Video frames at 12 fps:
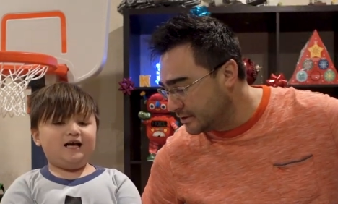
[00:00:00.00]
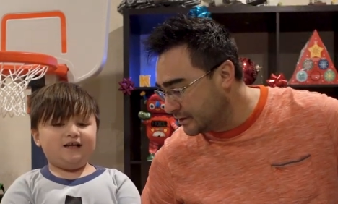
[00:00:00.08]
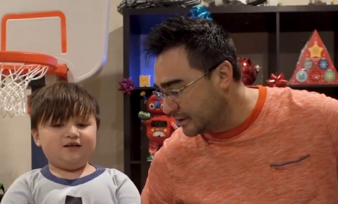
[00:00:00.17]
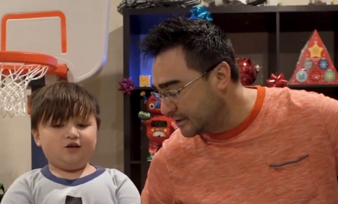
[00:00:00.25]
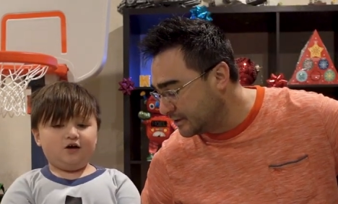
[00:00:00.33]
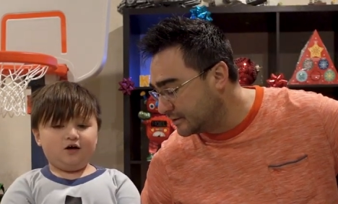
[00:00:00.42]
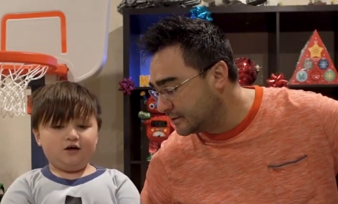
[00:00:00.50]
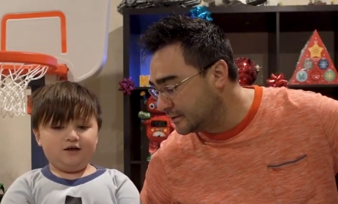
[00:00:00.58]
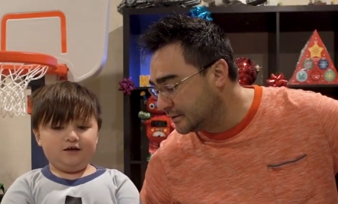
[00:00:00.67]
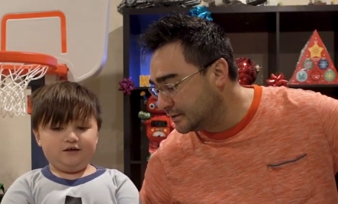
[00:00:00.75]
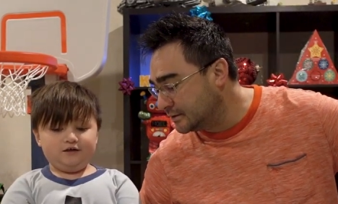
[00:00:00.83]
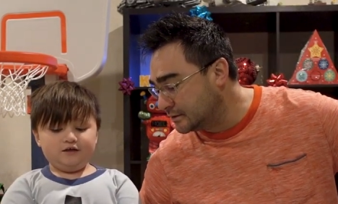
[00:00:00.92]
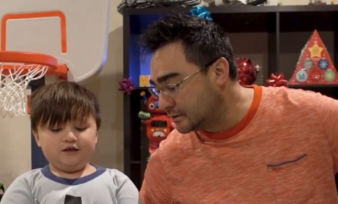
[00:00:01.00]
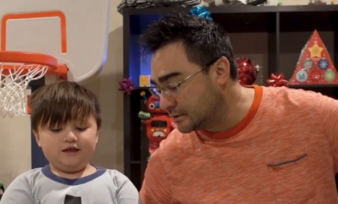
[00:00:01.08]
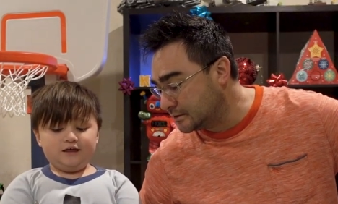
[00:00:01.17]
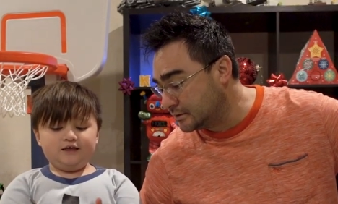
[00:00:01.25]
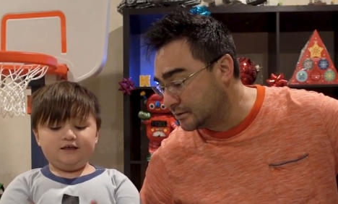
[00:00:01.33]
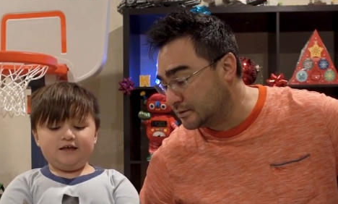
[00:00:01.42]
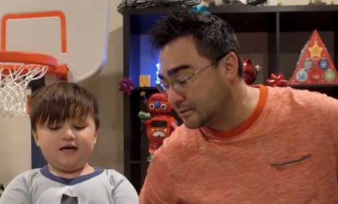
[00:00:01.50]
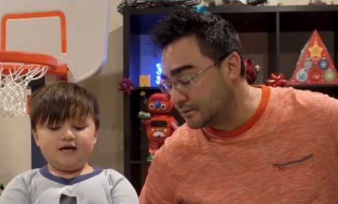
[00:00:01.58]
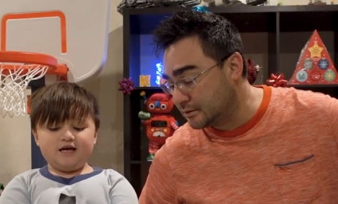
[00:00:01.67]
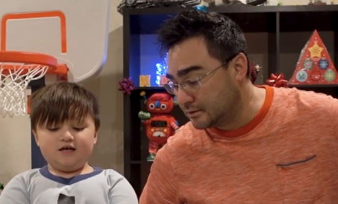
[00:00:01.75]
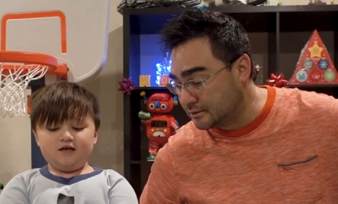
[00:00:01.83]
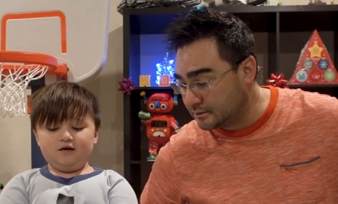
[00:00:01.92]
Speaker 1: and a and
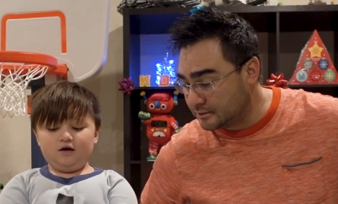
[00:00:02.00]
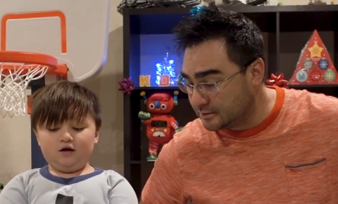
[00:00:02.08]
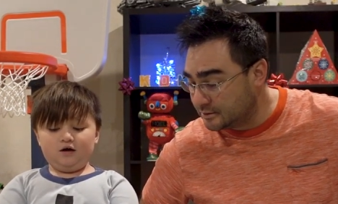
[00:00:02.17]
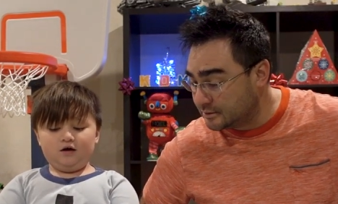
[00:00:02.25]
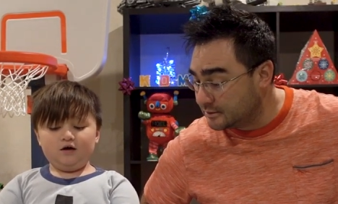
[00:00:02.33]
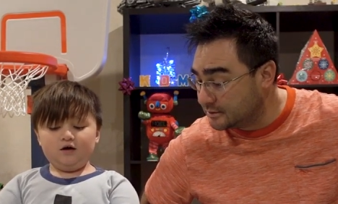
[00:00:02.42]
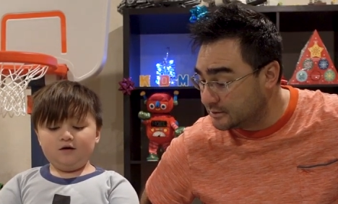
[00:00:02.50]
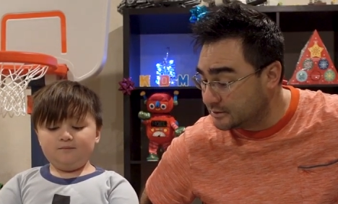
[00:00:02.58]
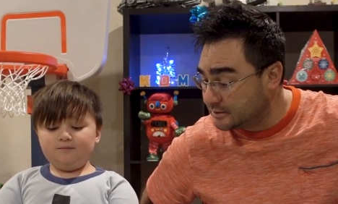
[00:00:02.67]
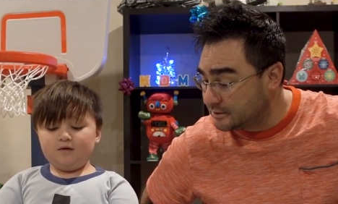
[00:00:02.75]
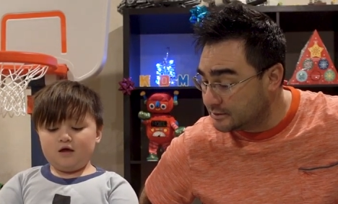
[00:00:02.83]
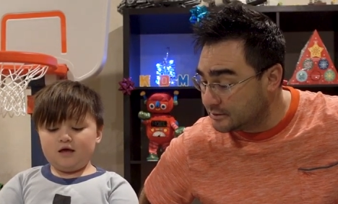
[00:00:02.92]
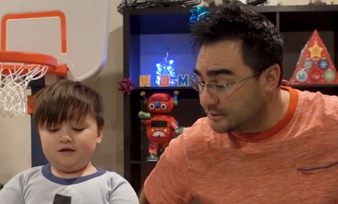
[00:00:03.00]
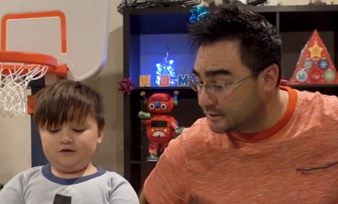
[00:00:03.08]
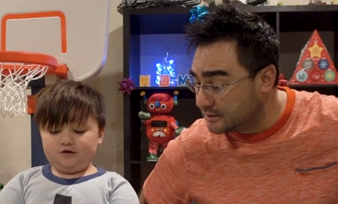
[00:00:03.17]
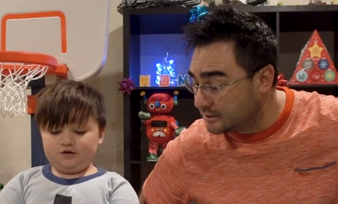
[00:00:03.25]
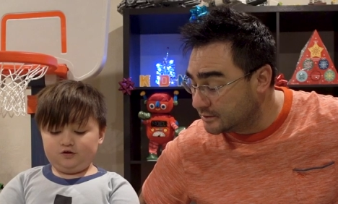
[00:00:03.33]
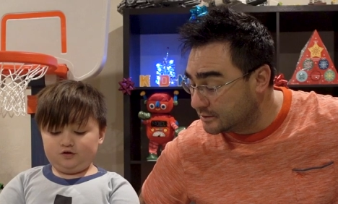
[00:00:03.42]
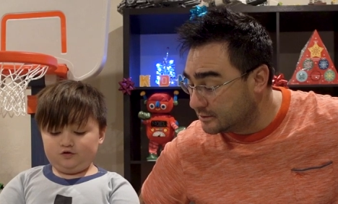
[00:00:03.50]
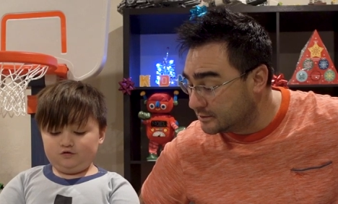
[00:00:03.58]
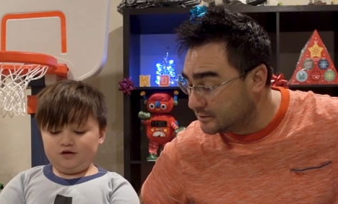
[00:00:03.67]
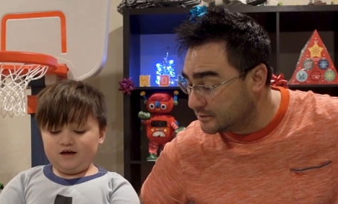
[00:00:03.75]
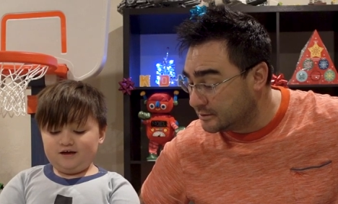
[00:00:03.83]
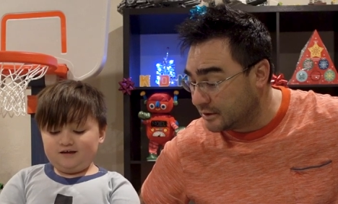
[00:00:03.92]
a uh, and the third
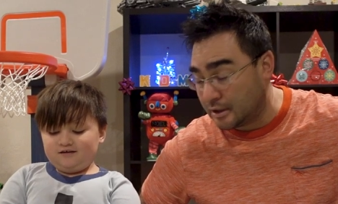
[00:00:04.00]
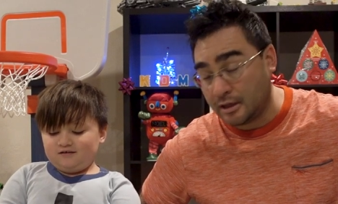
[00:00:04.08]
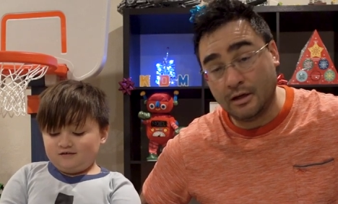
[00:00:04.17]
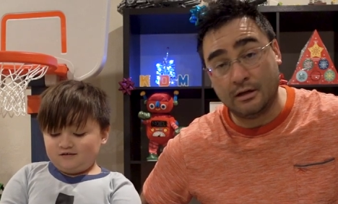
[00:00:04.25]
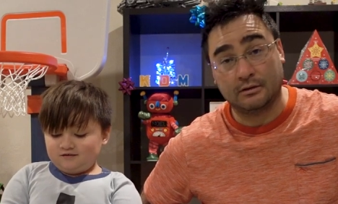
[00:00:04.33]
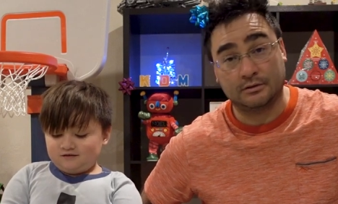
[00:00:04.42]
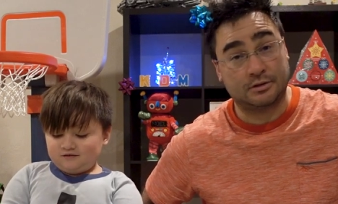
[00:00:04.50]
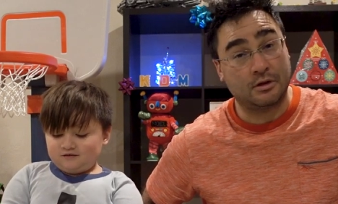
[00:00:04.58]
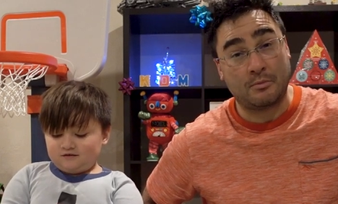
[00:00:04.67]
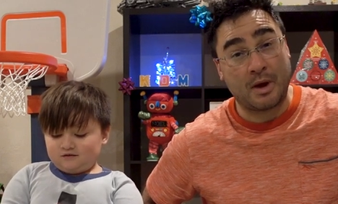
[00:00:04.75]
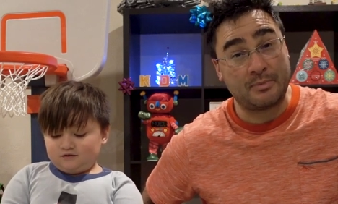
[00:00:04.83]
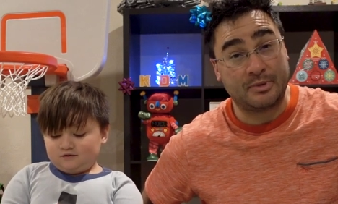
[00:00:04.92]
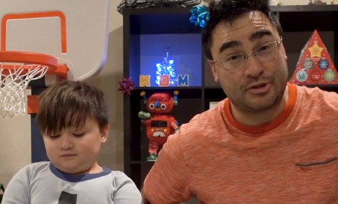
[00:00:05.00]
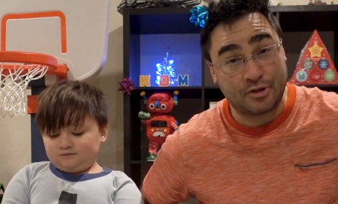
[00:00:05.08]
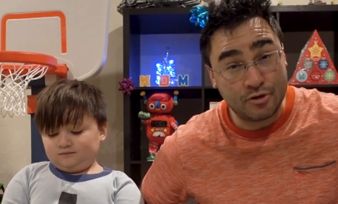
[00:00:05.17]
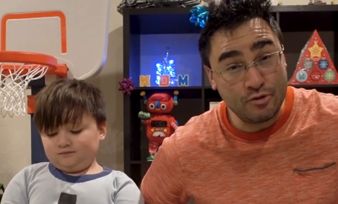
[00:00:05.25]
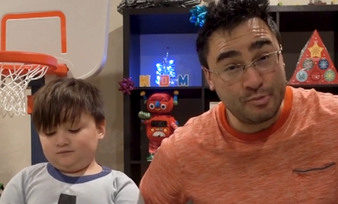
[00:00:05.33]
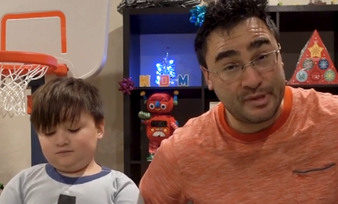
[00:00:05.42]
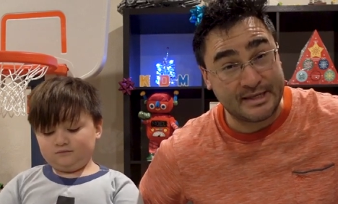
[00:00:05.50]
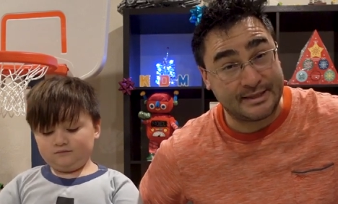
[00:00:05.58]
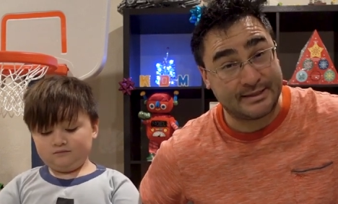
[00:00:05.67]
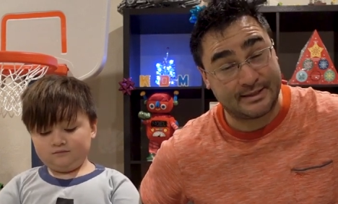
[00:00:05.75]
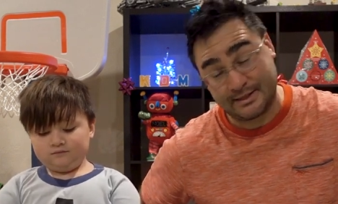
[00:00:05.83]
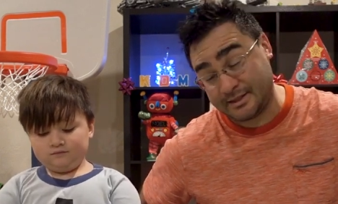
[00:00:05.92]
leg. Oh,
Speaker 2: so it might be two
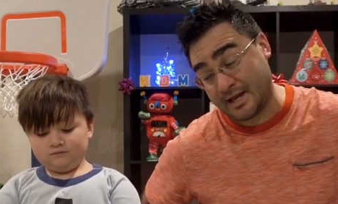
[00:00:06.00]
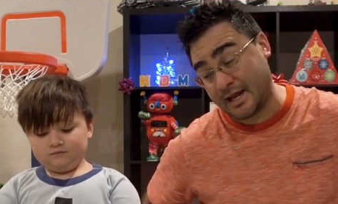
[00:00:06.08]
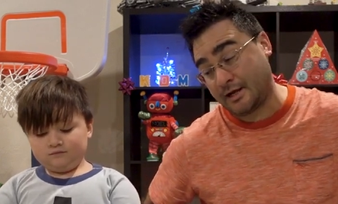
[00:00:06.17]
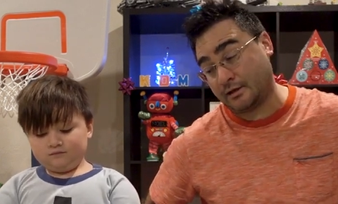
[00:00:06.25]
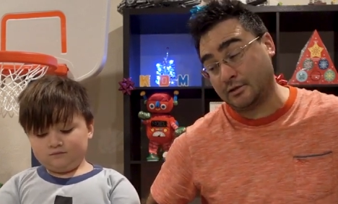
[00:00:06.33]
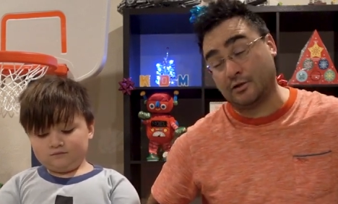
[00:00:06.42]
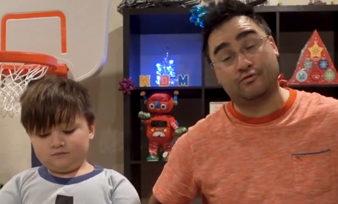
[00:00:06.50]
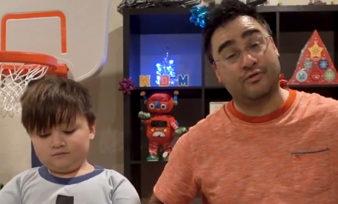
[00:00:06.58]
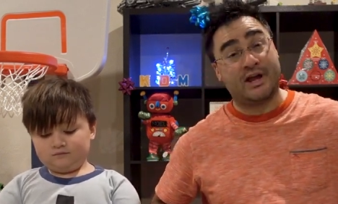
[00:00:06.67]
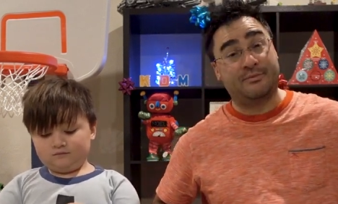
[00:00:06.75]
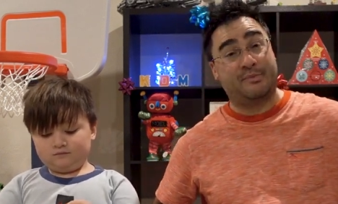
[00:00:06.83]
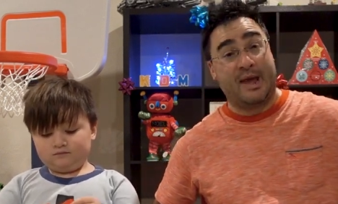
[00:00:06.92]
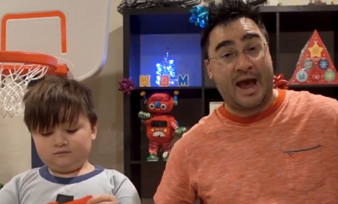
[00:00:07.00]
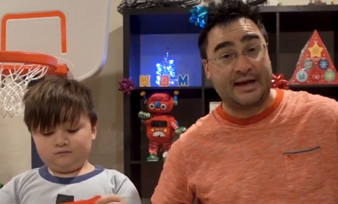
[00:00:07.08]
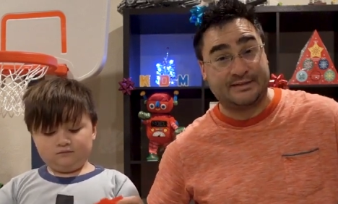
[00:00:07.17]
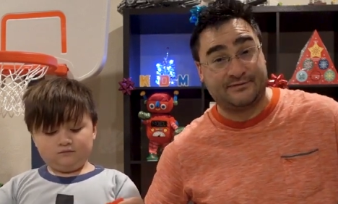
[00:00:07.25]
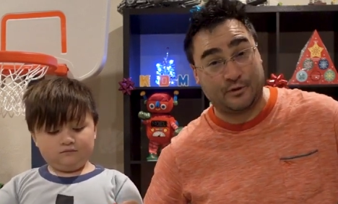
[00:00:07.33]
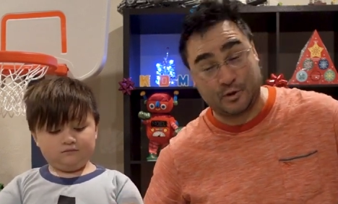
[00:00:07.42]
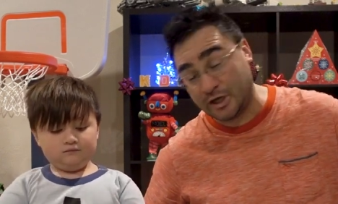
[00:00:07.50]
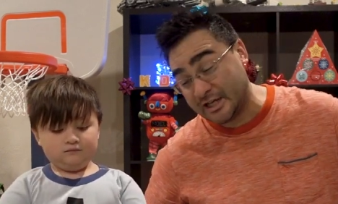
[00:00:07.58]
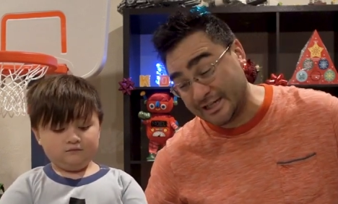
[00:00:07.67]
pieces inside our little red bag for